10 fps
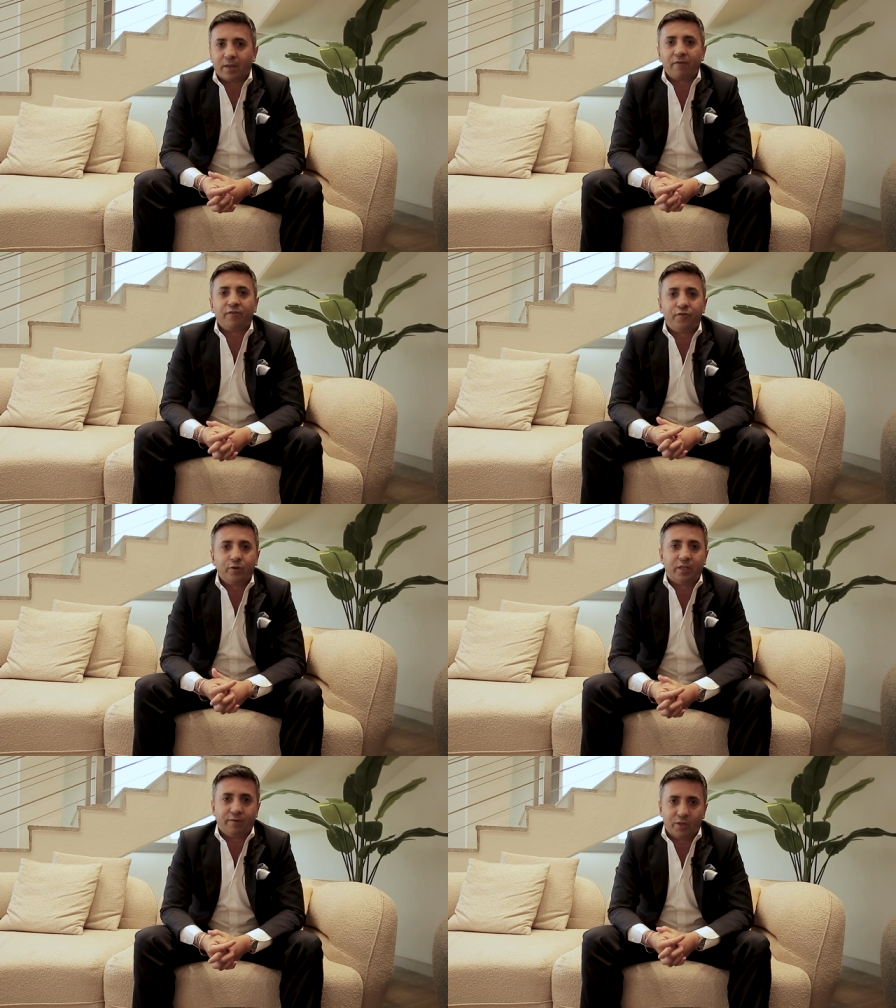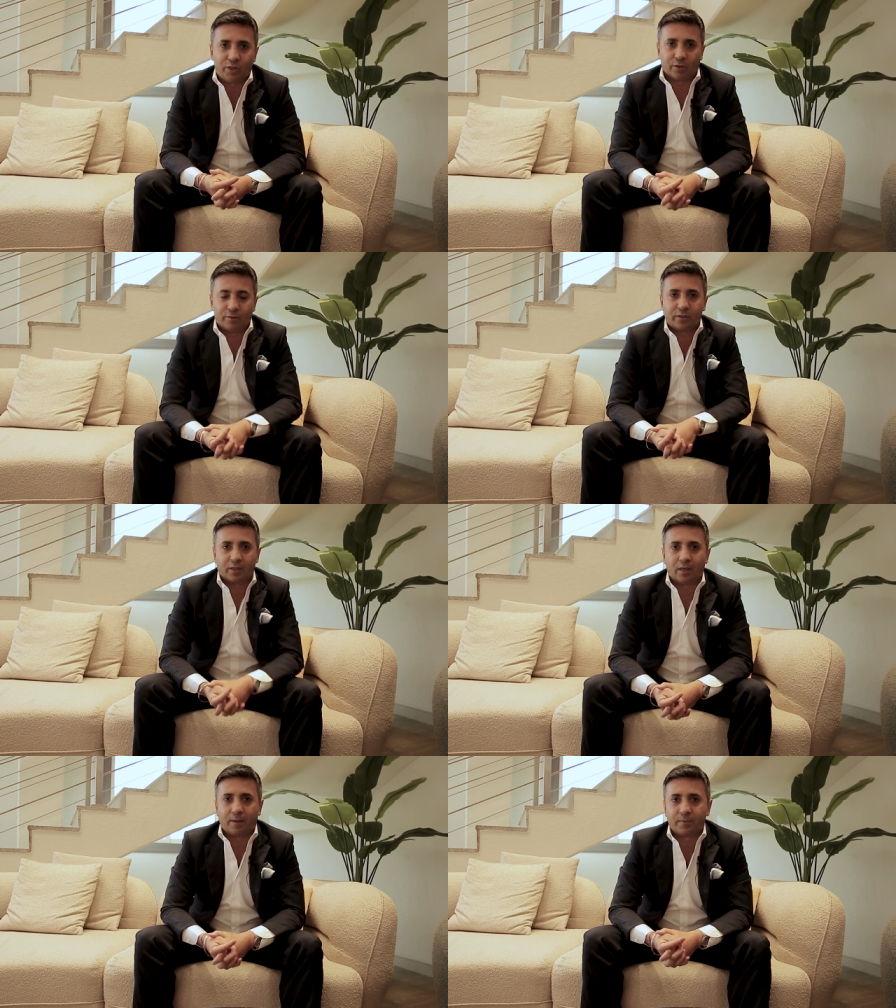I have a few TV shows,
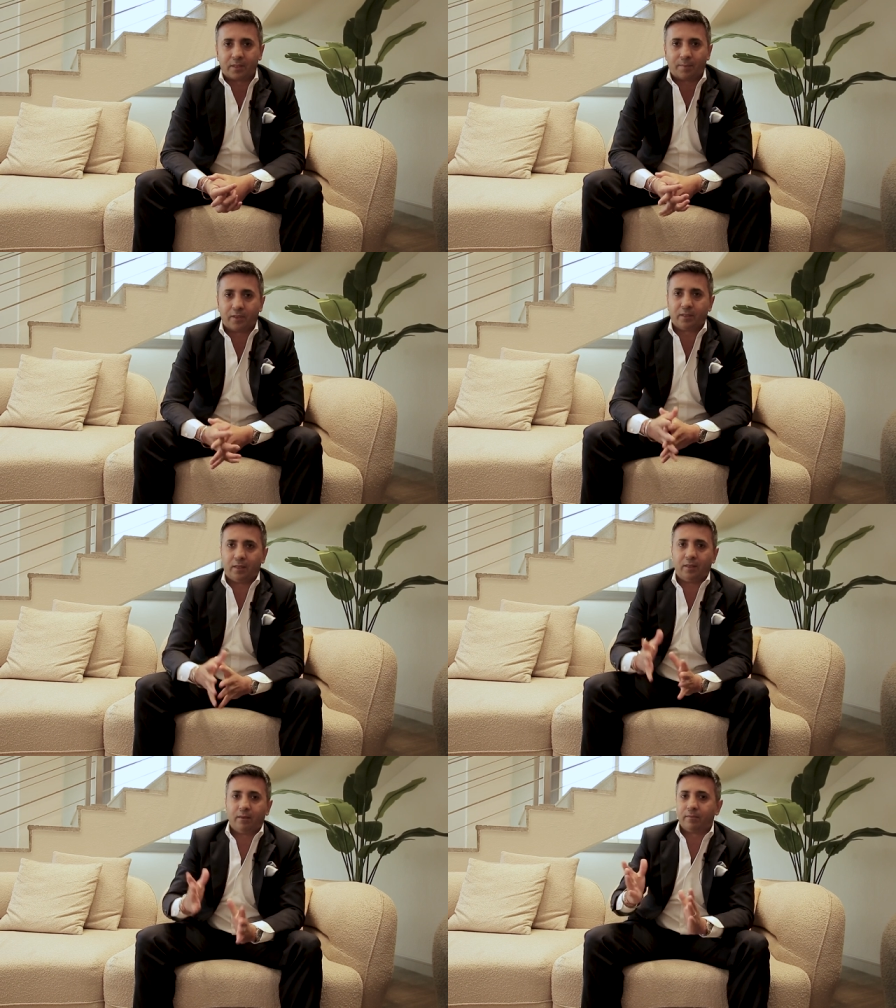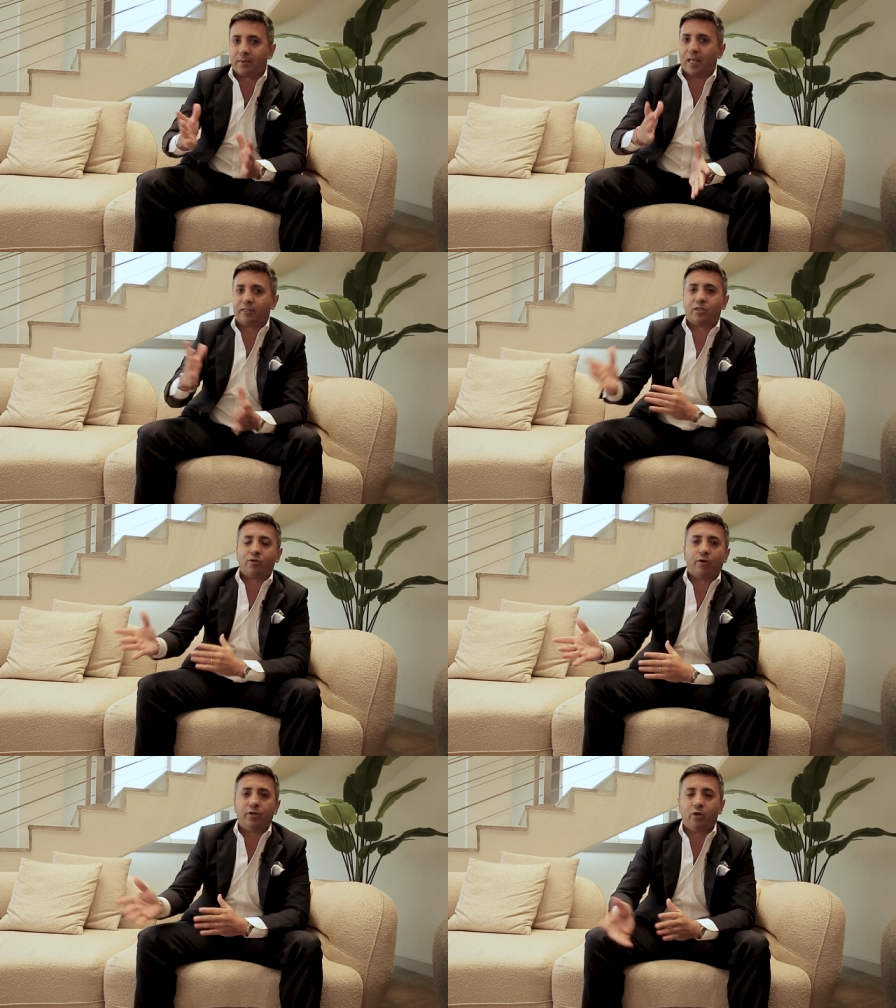um, some of the classics,
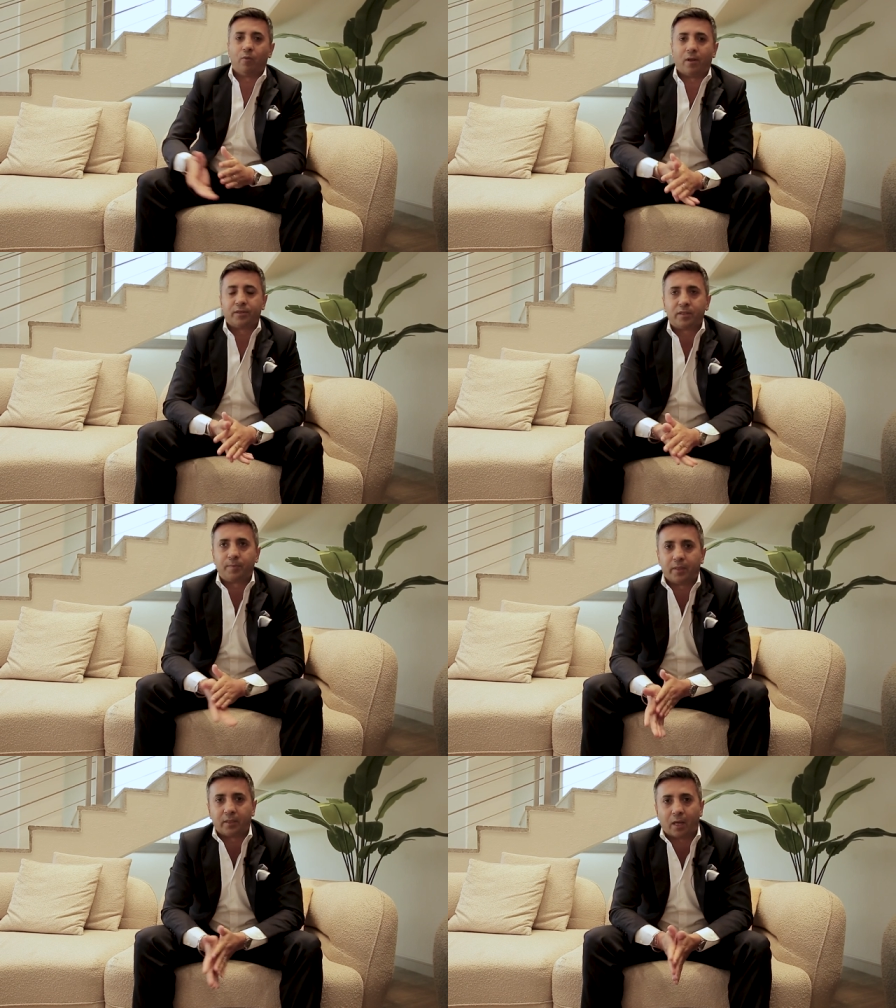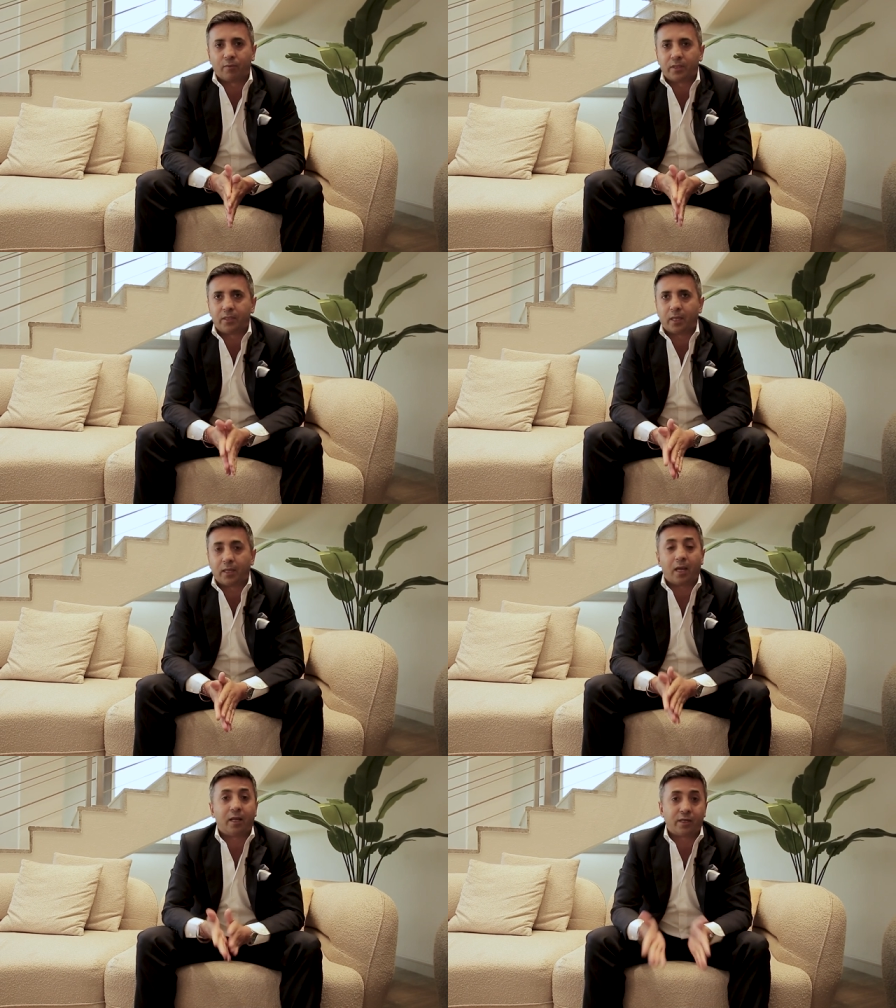not new ones, but I would
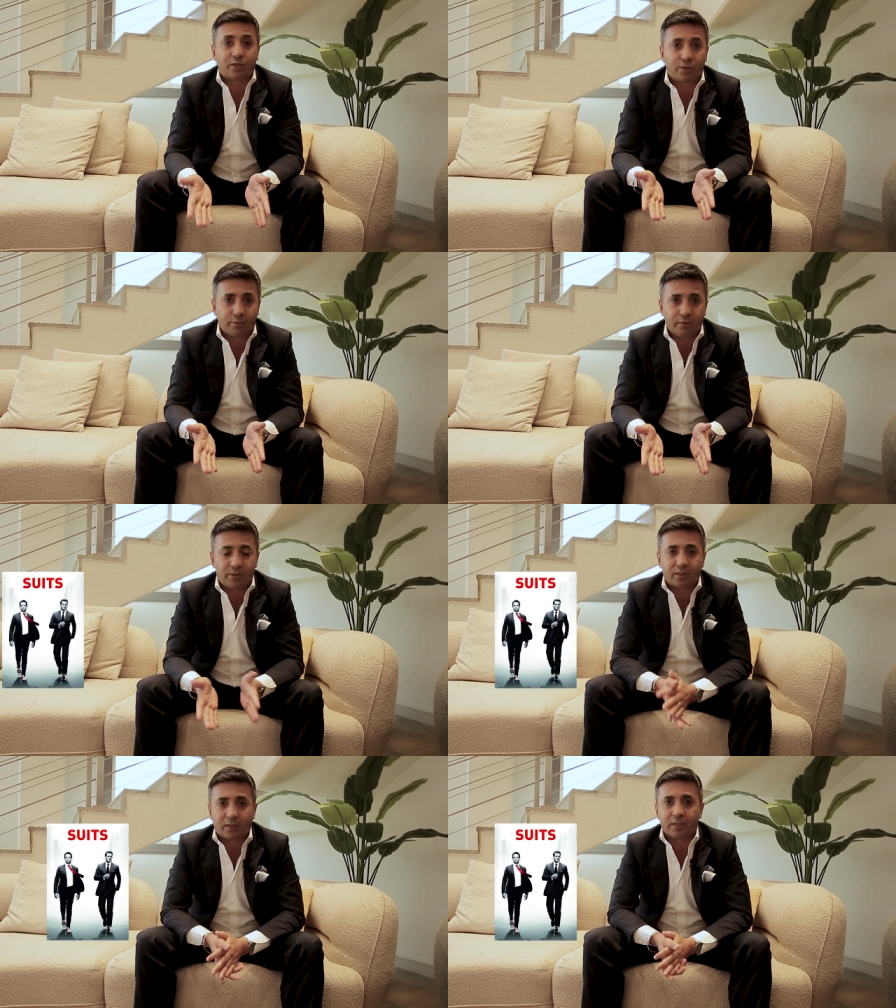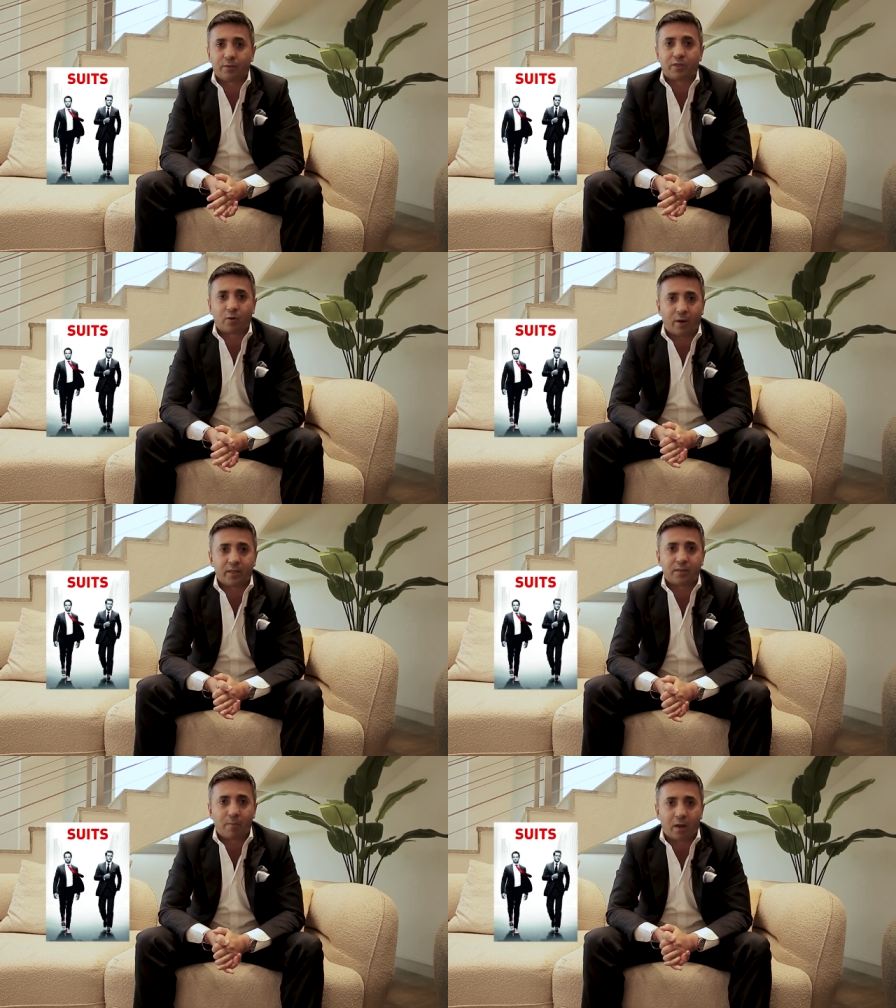say I like Suits because it was
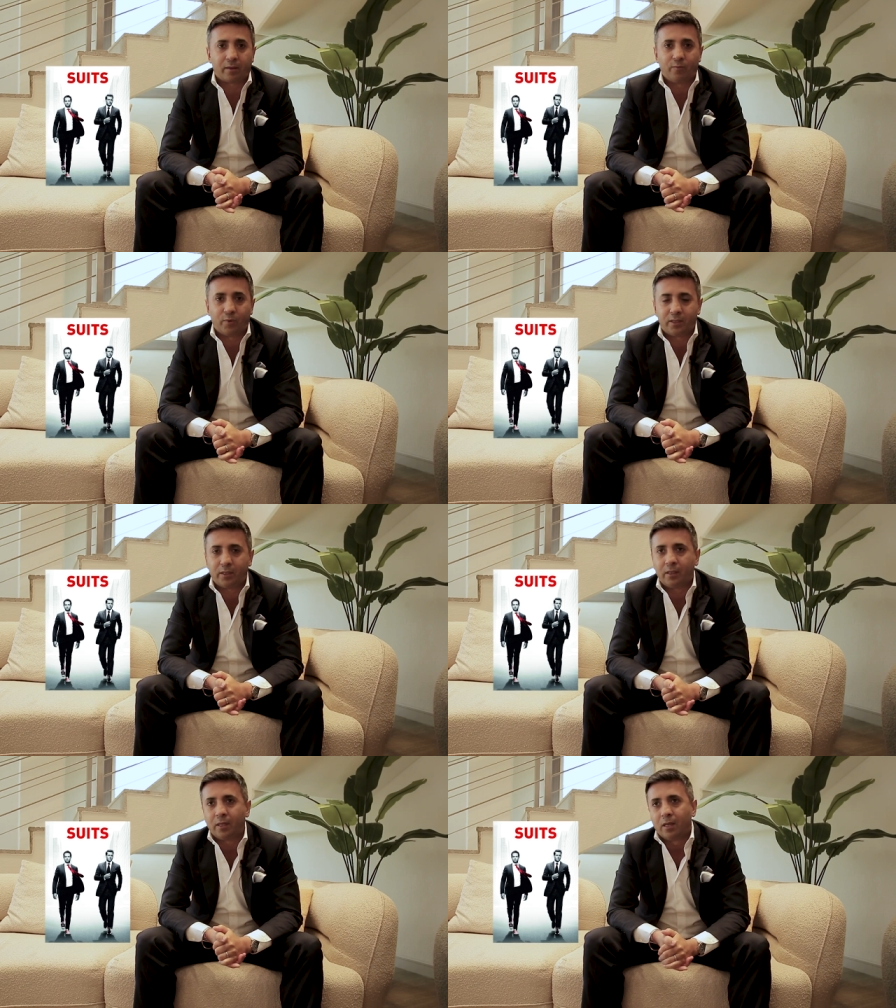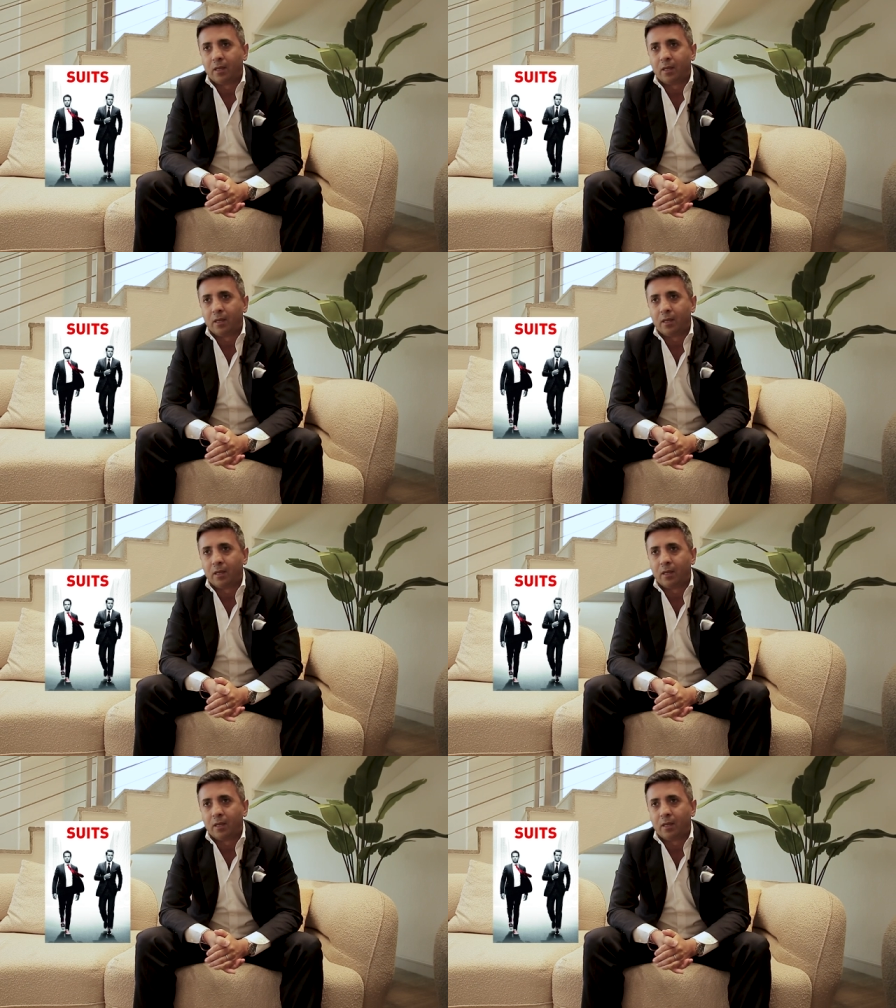quite smart and witty.